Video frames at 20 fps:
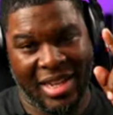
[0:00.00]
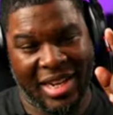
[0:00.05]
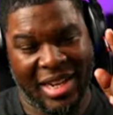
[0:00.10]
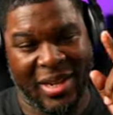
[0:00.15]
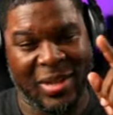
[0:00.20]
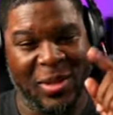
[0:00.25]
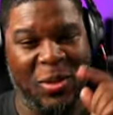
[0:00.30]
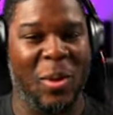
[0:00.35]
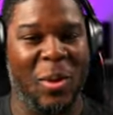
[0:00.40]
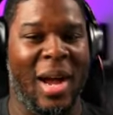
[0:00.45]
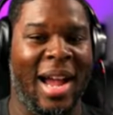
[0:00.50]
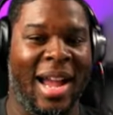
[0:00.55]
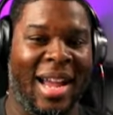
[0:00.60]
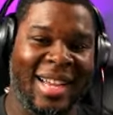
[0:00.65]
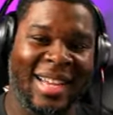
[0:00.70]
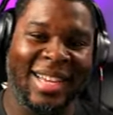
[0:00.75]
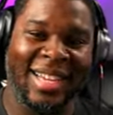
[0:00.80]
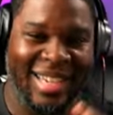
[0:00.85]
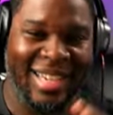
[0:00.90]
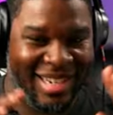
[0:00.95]
Here's
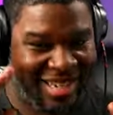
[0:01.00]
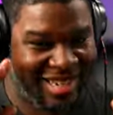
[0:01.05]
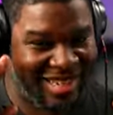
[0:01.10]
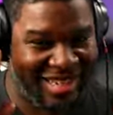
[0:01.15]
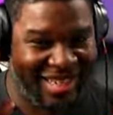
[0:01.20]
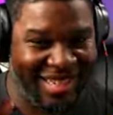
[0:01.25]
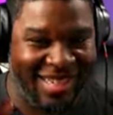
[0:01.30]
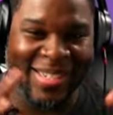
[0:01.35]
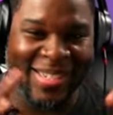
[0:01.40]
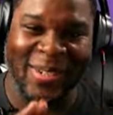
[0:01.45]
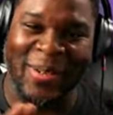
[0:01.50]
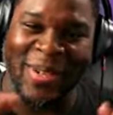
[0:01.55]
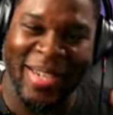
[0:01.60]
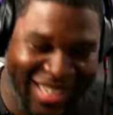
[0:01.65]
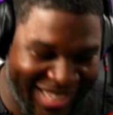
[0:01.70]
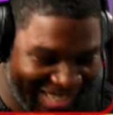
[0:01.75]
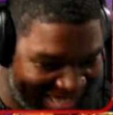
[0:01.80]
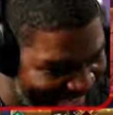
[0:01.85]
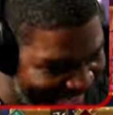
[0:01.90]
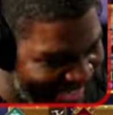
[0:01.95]
why. Let's get to it.